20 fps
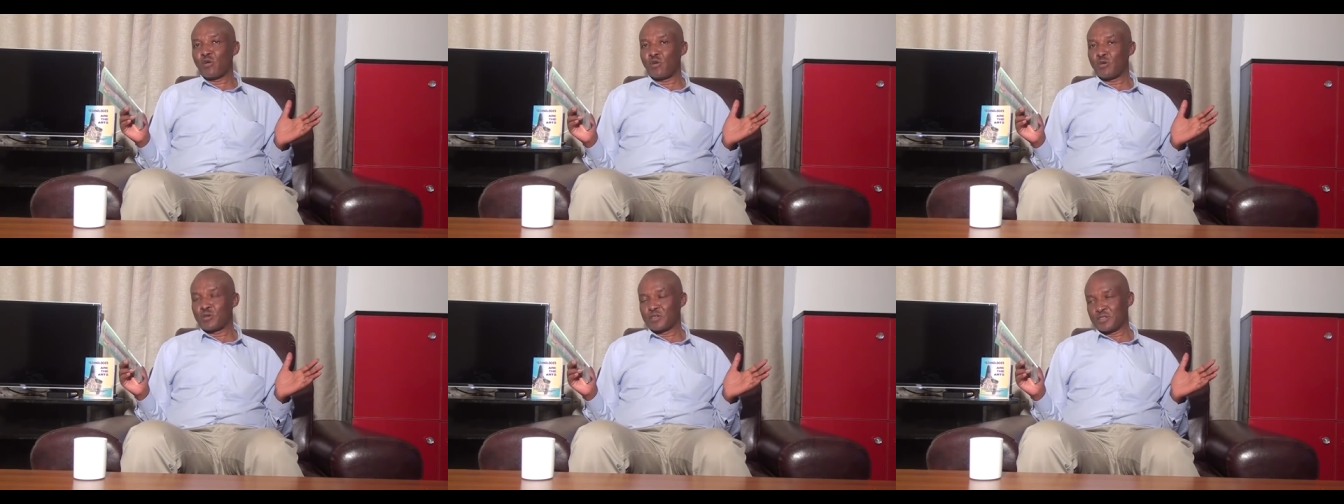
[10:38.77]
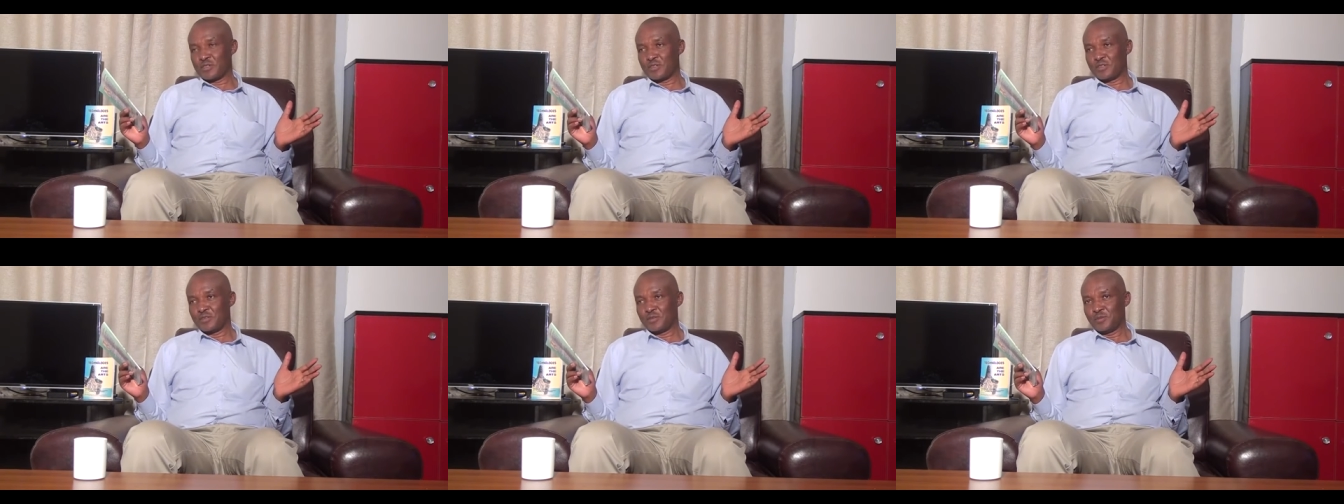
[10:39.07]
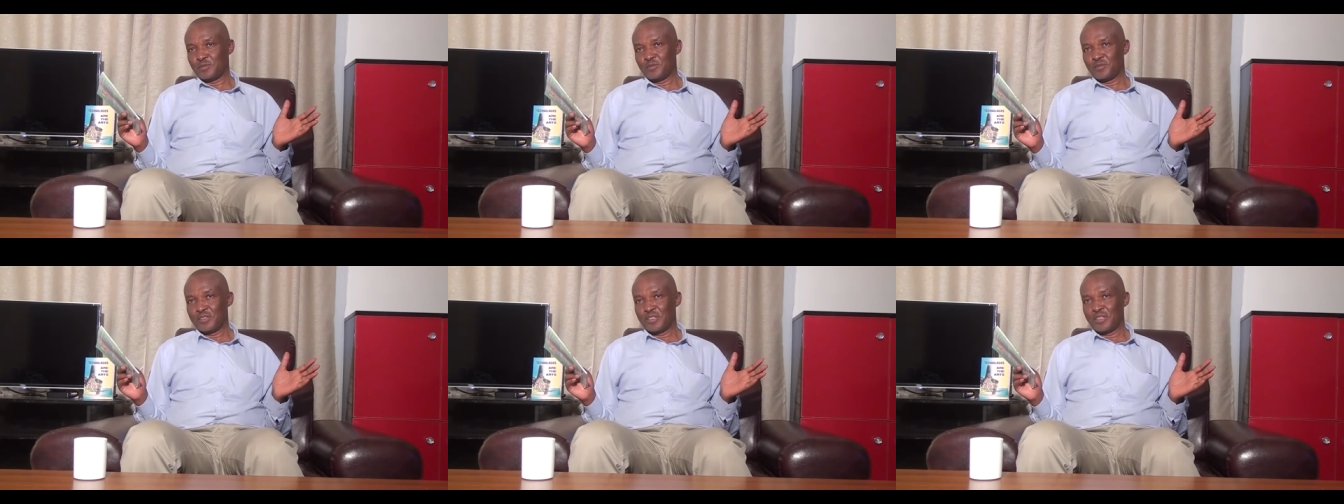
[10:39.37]
Ngowi.
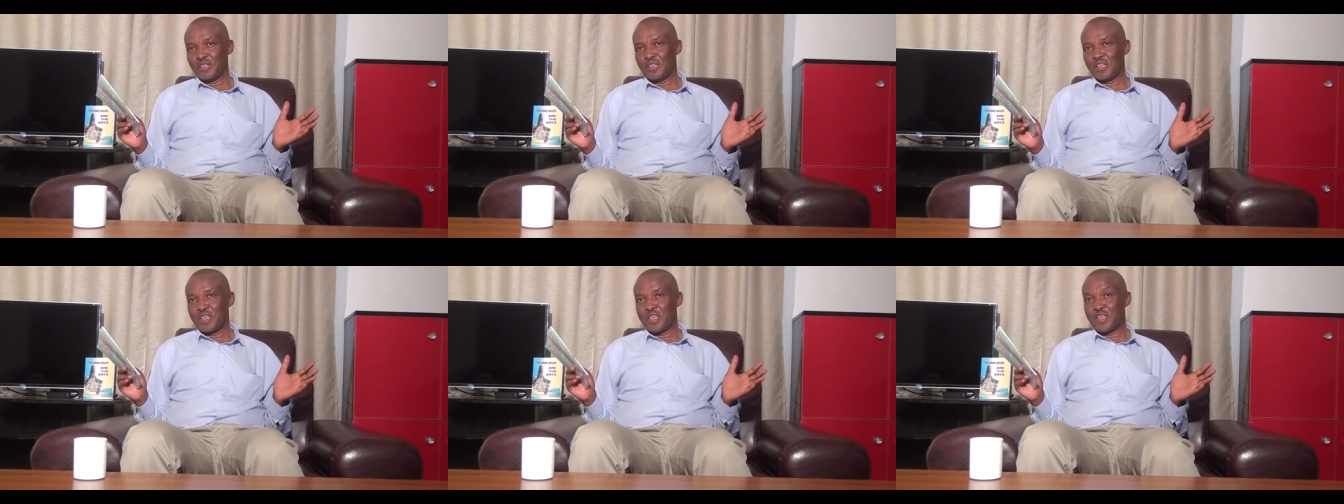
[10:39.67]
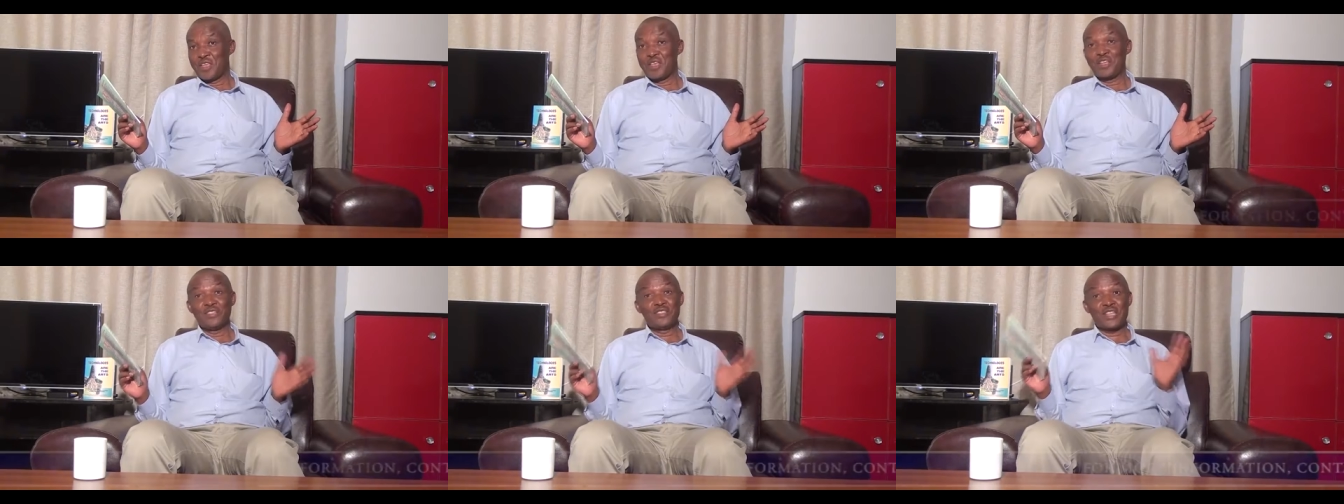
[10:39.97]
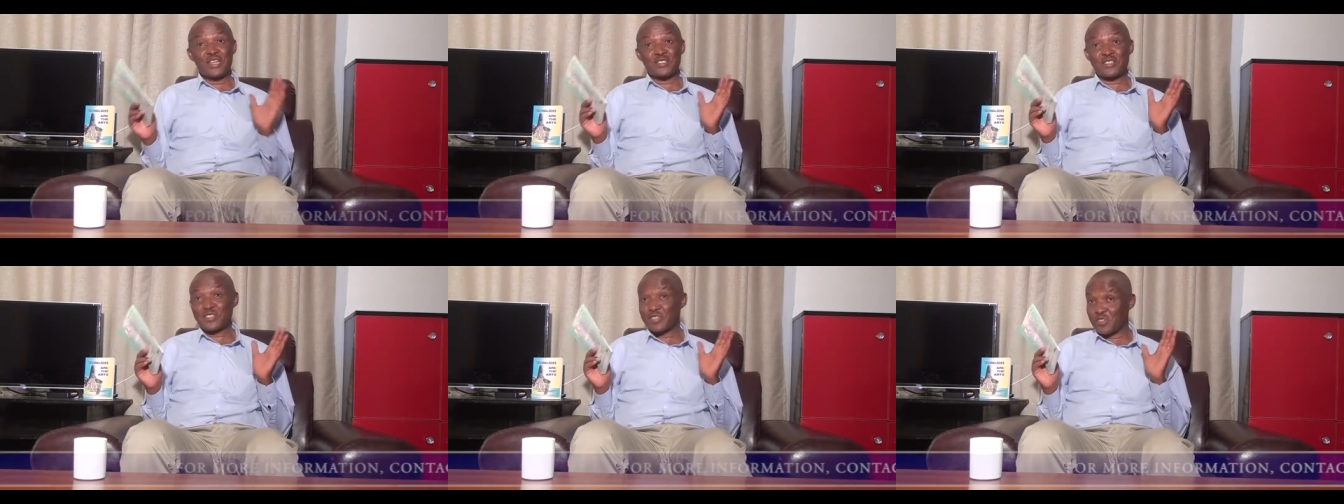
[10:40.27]
He
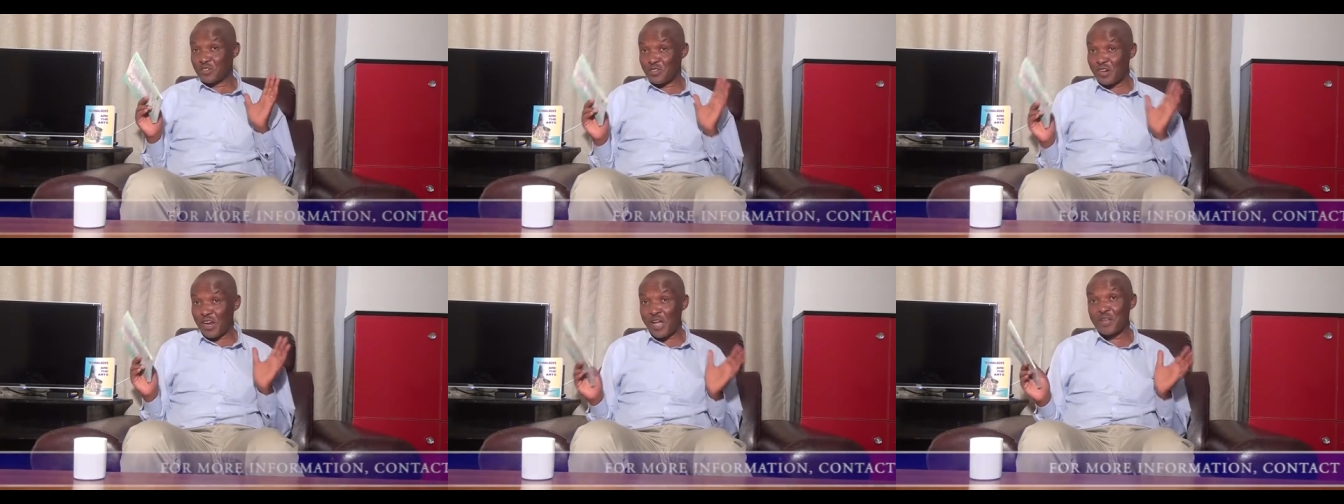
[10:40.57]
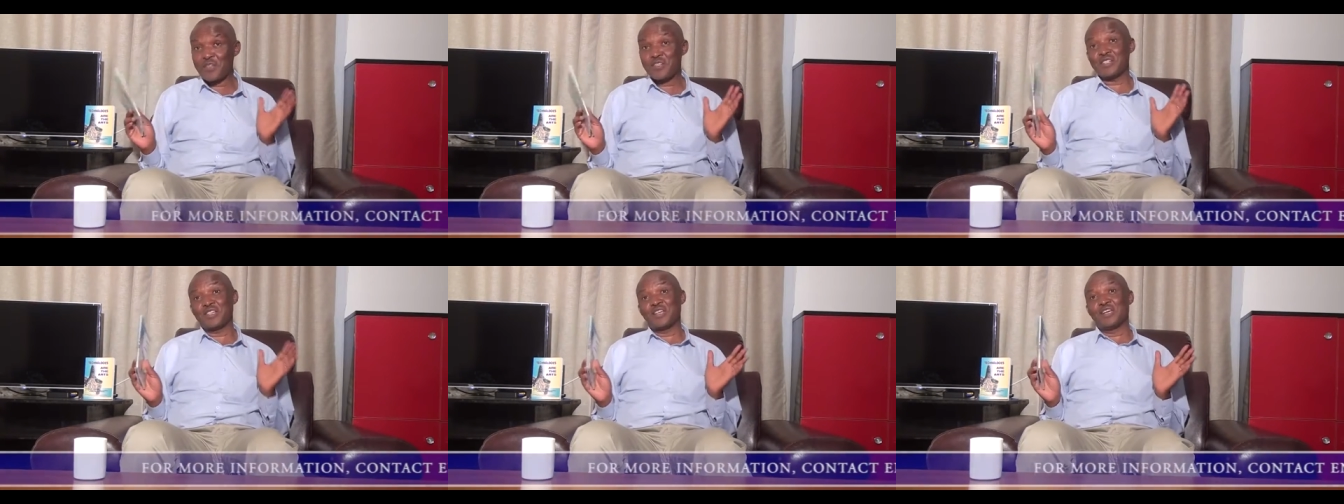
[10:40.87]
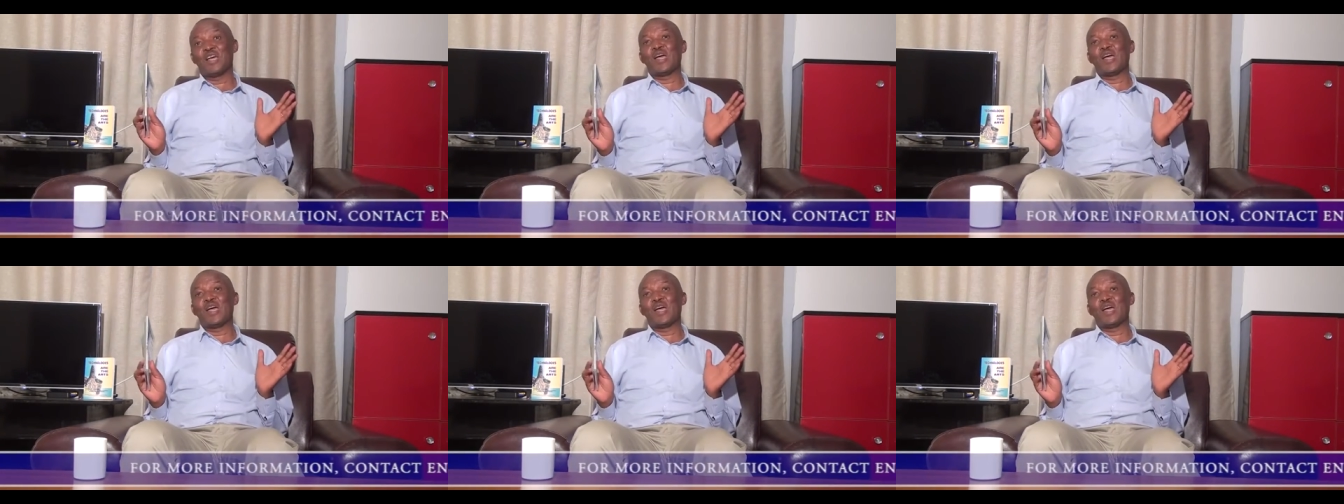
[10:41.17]
just tried